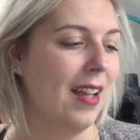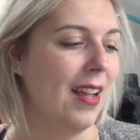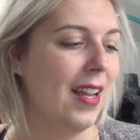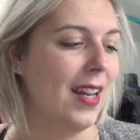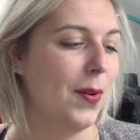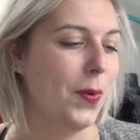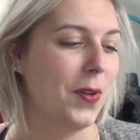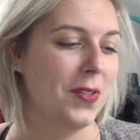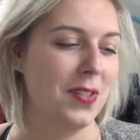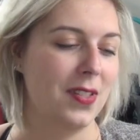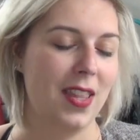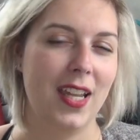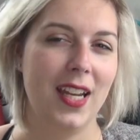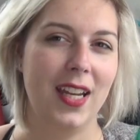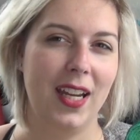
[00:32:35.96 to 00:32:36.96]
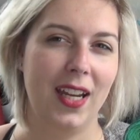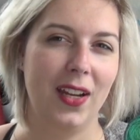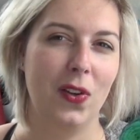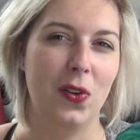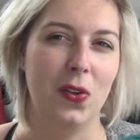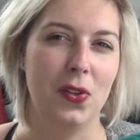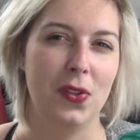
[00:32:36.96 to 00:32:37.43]
and I was thinking
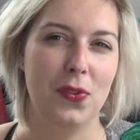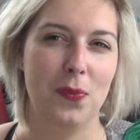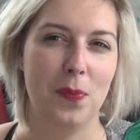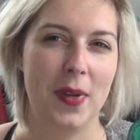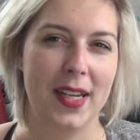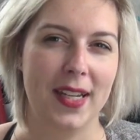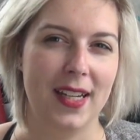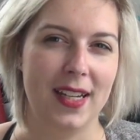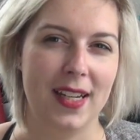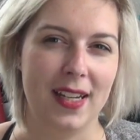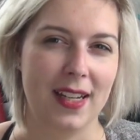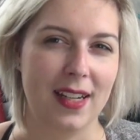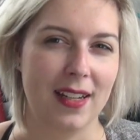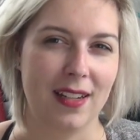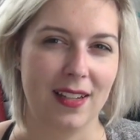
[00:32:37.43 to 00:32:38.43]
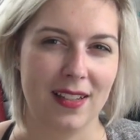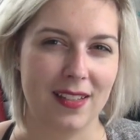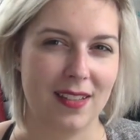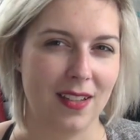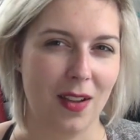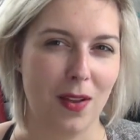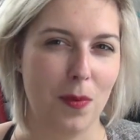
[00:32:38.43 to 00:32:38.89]
of making
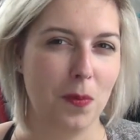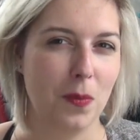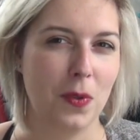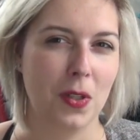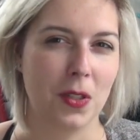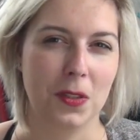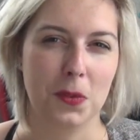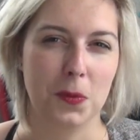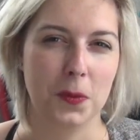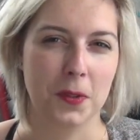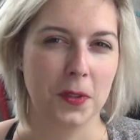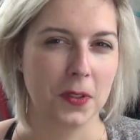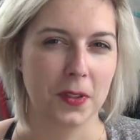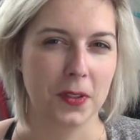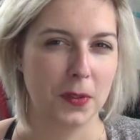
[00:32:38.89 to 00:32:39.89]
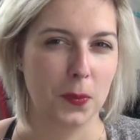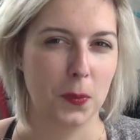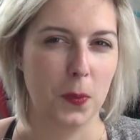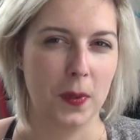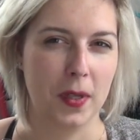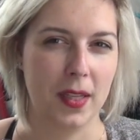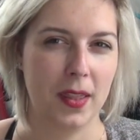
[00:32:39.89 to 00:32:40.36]
some color work
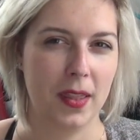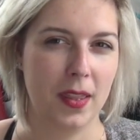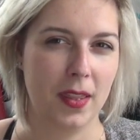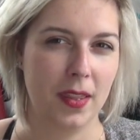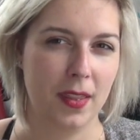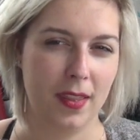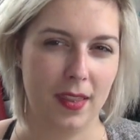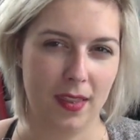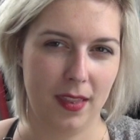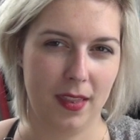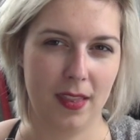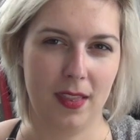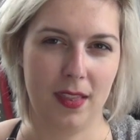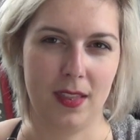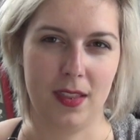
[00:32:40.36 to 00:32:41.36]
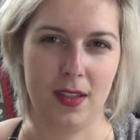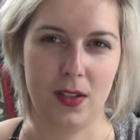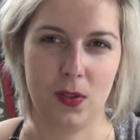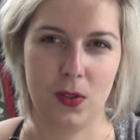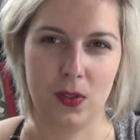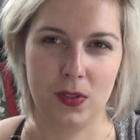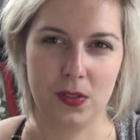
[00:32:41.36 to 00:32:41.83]
with the
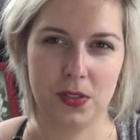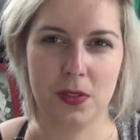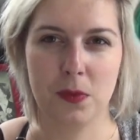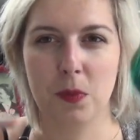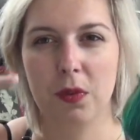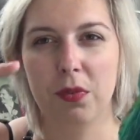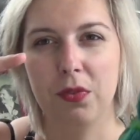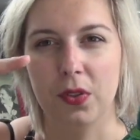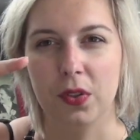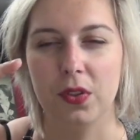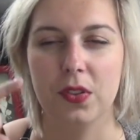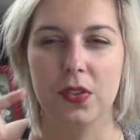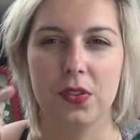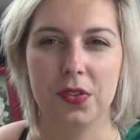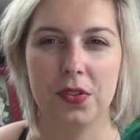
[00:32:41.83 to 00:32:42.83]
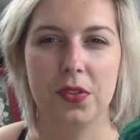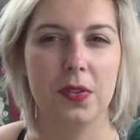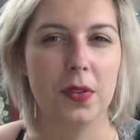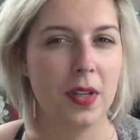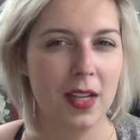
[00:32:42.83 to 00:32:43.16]
colors in reverse.